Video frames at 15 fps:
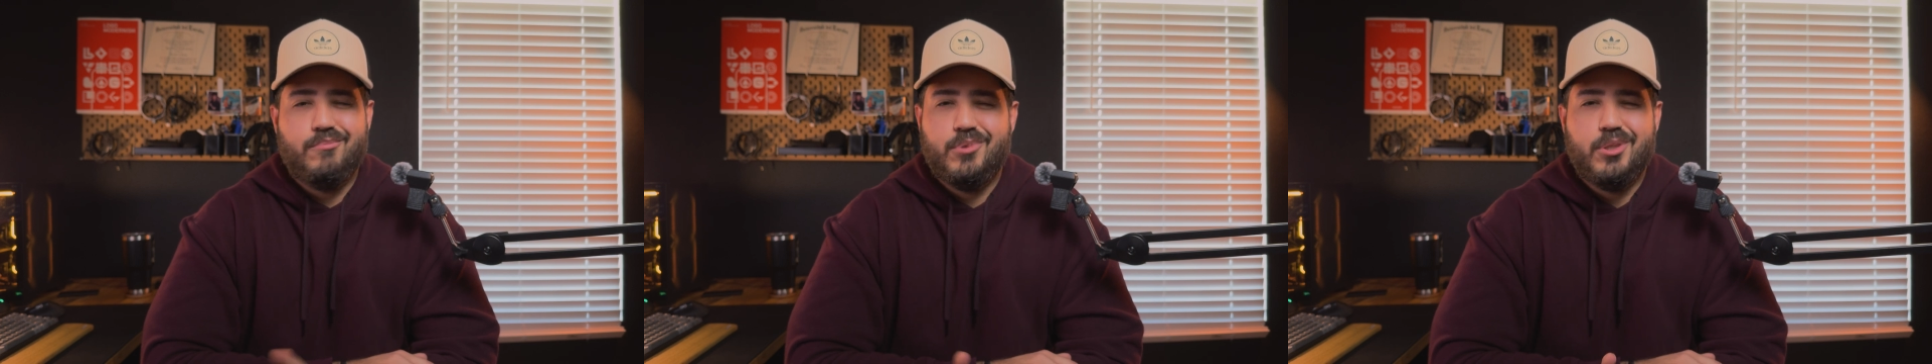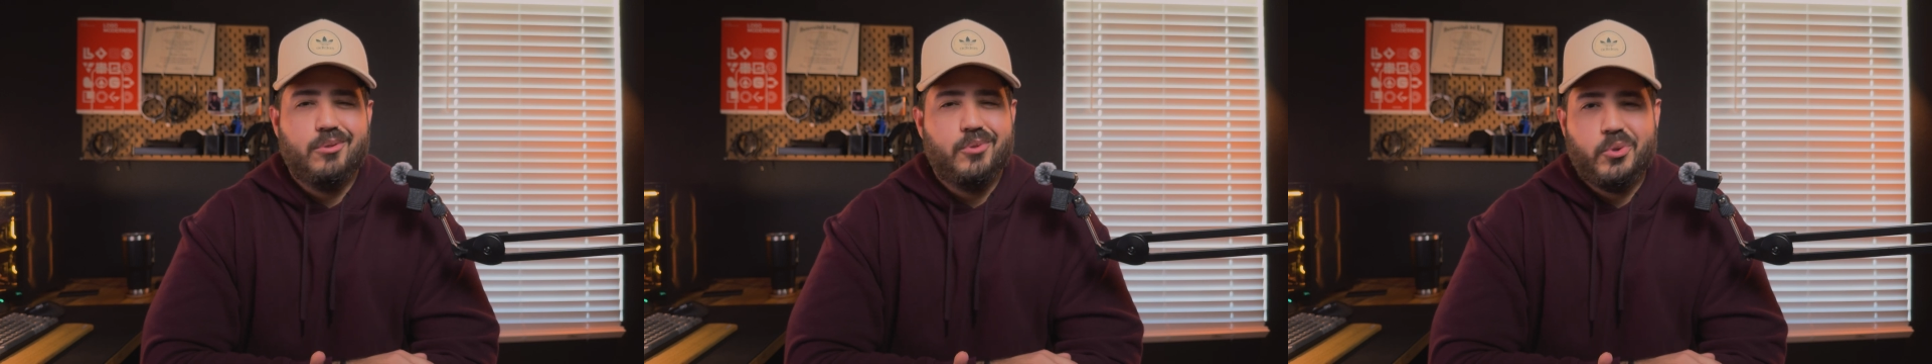
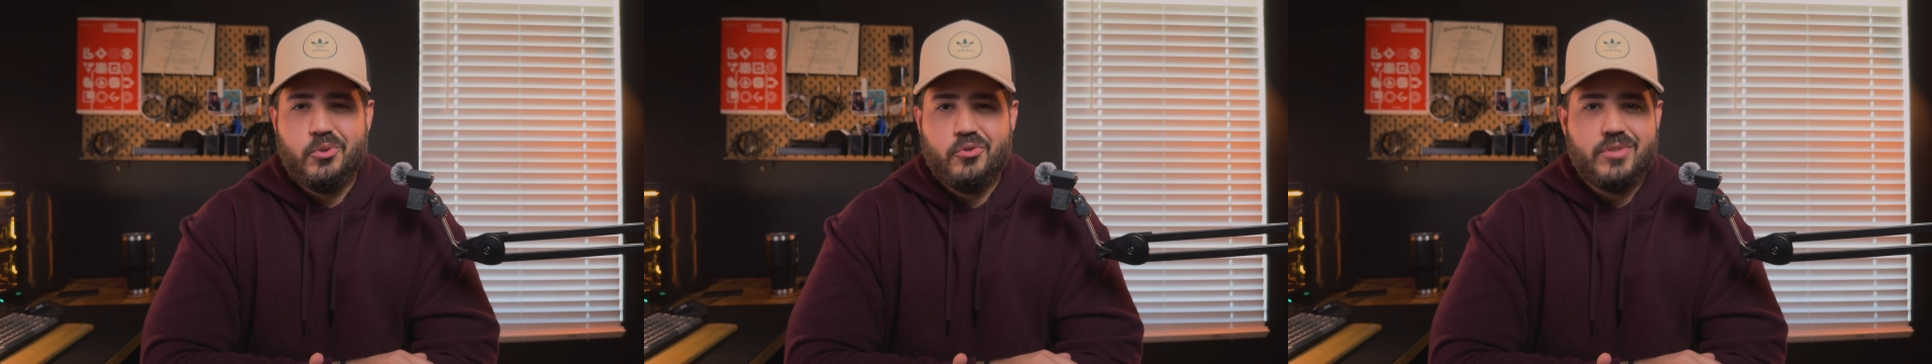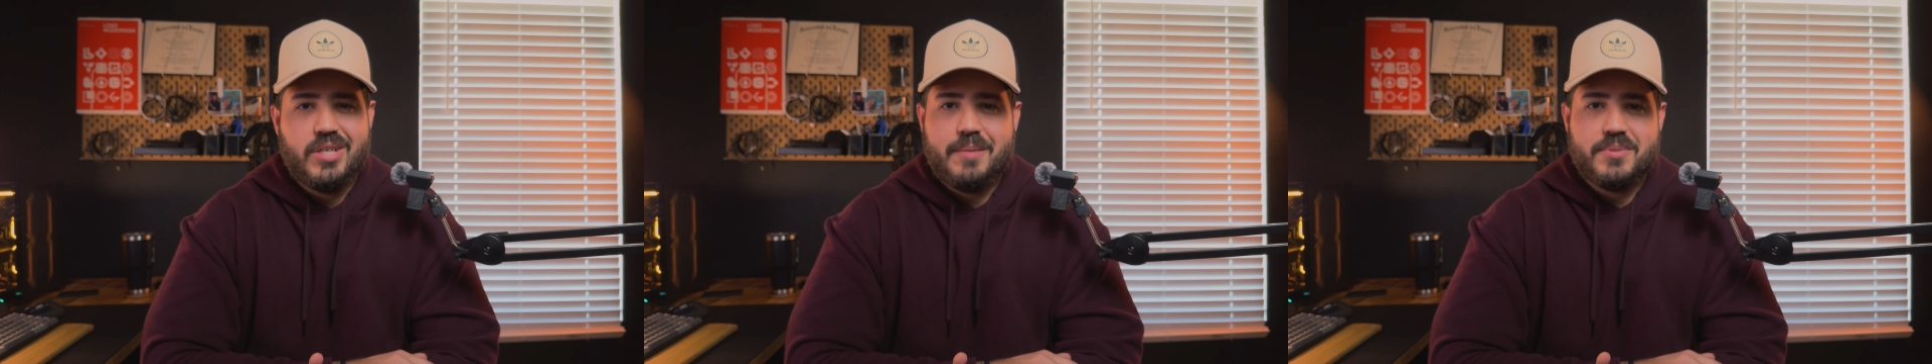Don't do
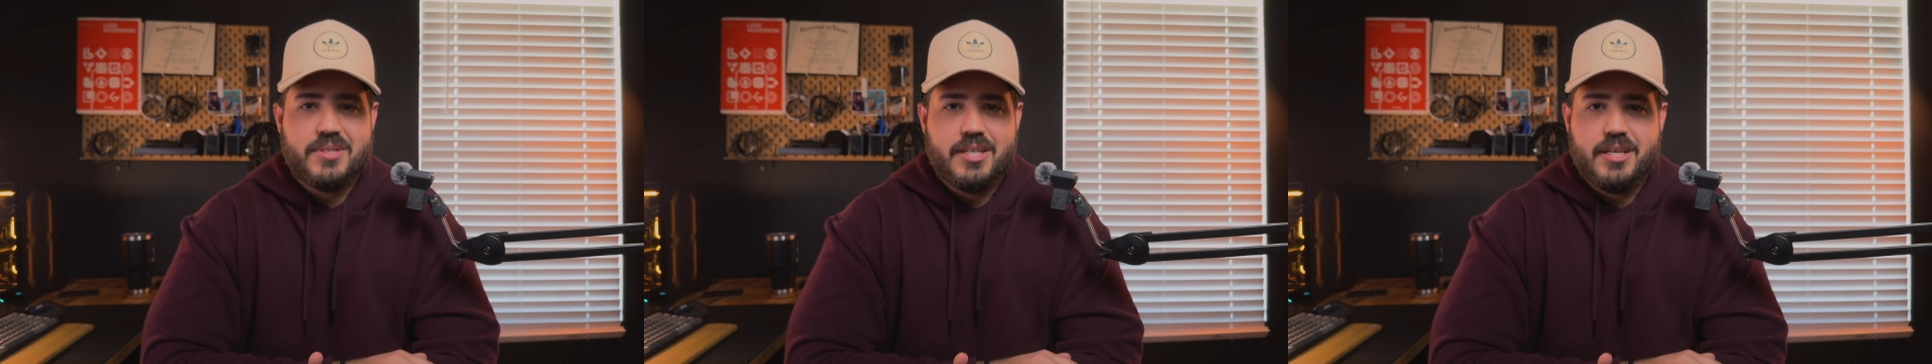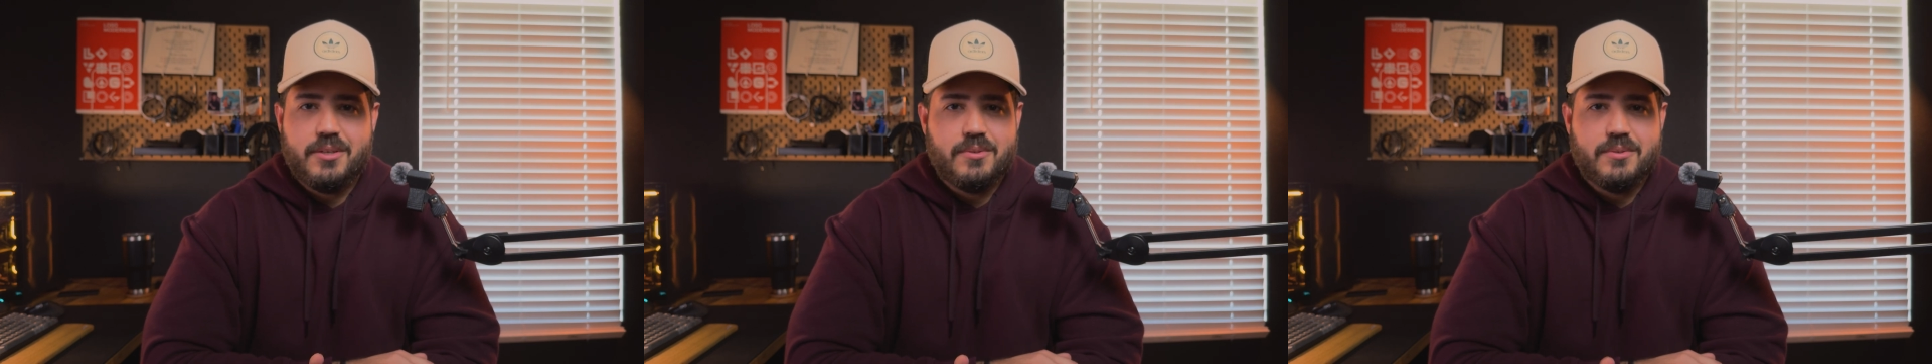drop
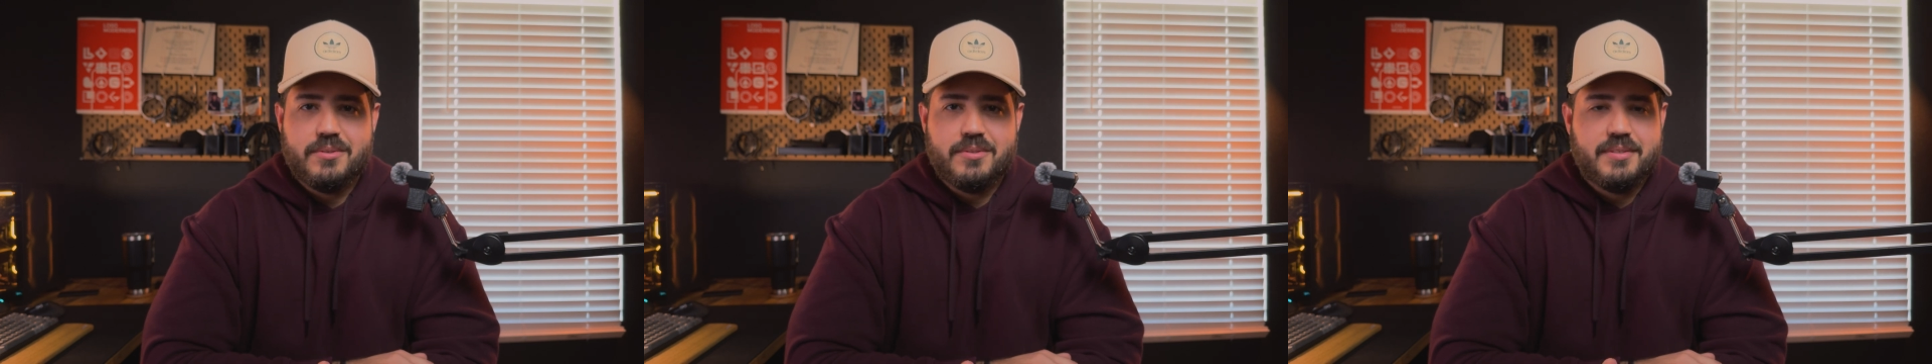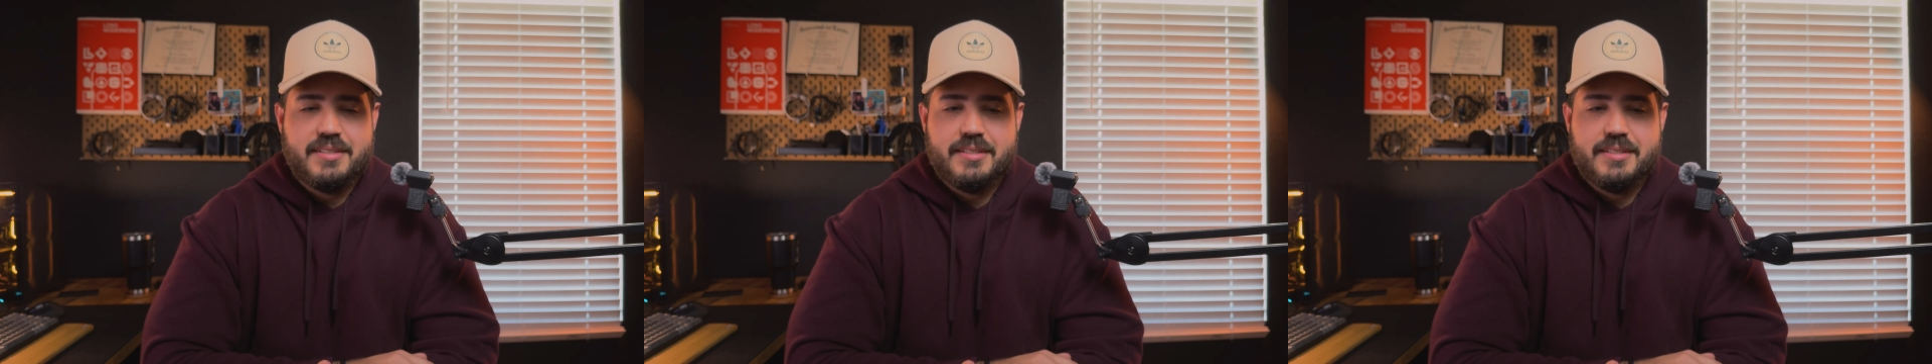shadows.